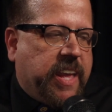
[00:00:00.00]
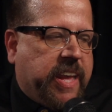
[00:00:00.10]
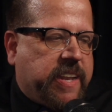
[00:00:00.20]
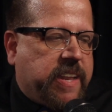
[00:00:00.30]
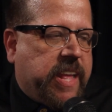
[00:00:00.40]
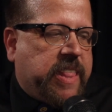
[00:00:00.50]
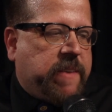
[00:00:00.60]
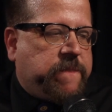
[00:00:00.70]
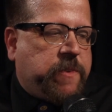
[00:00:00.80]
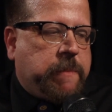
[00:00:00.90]
And
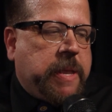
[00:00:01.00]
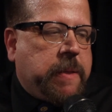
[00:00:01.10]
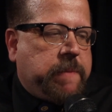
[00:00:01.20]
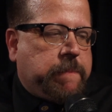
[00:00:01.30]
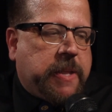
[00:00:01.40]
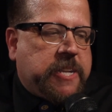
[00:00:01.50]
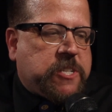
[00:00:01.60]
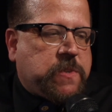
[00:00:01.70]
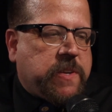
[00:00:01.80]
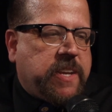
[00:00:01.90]
for me,
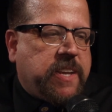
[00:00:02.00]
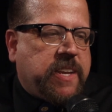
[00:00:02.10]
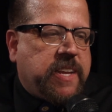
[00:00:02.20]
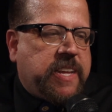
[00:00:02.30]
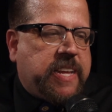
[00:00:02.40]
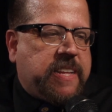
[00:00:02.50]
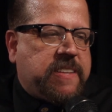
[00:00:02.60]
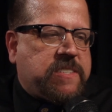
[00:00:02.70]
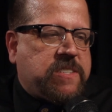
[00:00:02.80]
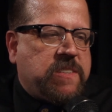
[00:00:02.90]
ministry
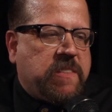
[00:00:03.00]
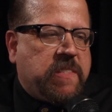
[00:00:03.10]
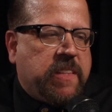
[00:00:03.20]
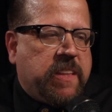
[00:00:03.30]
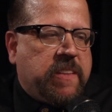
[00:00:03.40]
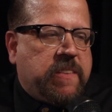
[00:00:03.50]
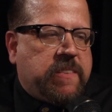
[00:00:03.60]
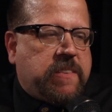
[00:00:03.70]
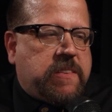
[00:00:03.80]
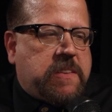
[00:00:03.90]
is
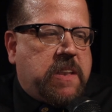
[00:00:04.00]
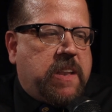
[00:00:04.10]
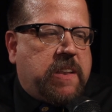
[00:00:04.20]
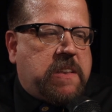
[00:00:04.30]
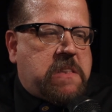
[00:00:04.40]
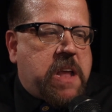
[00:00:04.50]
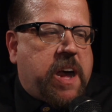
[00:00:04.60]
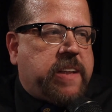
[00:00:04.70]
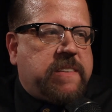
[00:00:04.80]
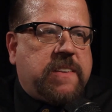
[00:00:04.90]

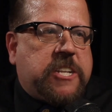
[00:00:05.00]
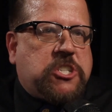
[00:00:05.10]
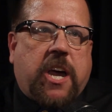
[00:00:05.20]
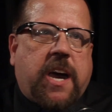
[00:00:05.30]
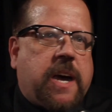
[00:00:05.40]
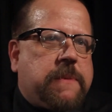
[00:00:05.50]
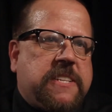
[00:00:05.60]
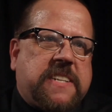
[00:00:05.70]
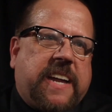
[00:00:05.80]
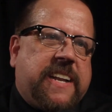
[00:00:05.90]
not a job.
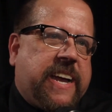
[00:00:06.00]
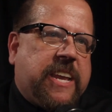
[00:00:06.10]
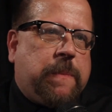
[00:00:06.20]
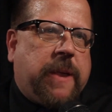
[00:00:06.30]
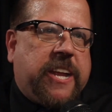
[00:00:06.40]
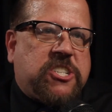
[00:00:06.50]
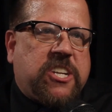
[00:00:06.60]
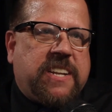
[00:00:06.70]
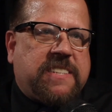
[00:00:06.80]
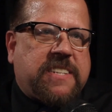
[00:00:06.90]
It's not an
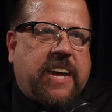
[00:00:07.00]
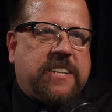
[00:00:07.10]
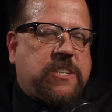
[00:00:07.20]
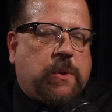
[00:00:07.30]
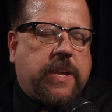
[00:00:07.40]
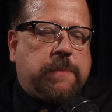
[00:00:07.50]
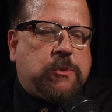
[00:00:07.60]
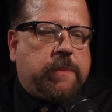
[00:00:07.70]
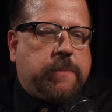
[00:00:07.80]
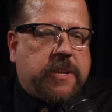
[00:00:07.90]
occupation. It's not showing up
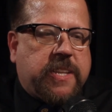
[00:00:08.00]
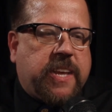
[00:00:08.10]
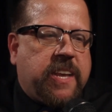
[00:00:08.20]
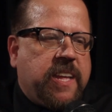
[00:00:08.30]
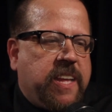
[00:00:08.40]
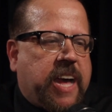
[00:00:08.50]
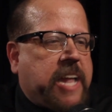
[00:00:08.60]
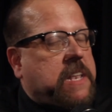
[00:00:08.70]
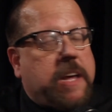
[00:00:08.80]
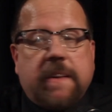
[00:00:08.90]
to a building.
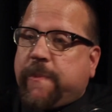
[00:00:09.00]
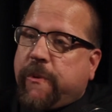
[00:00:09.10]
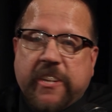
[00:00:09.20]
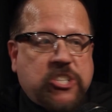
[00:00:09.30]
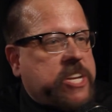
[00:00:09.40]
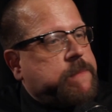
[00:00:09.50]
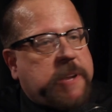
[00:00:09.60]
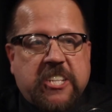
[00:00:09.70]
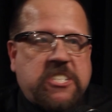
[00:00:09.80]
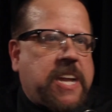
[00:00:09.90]
I love preaching,
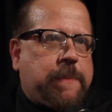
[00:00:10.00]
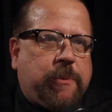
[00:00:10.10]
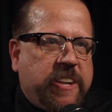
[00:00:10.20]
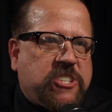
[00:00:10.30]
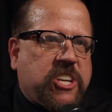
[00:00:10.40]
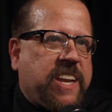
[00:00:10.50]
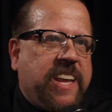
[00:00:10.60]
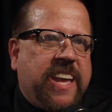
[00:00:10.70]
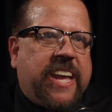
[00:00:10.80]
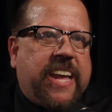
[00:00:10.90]
but it's not preaching.
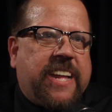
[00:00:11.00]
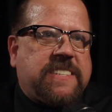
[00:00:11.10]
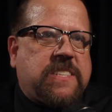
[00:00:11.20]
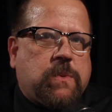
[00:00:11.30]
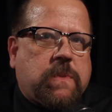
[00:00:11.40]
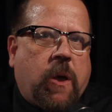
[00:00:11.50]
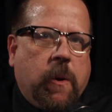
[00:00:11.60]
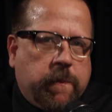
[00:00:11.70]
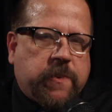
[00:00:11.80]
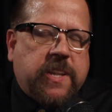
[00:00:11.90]
It's
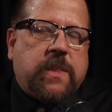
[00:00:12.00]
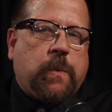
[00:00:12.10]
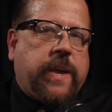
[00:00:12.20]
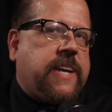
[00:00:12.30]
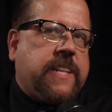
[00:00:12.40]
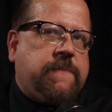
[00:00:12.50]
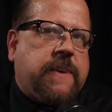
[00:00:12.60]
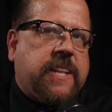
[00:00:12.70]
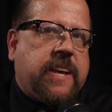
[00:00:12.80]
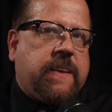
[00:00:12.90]
hopefully the way I live
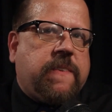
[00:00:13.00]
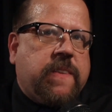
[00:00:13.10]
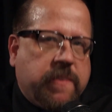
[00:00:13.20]
my life.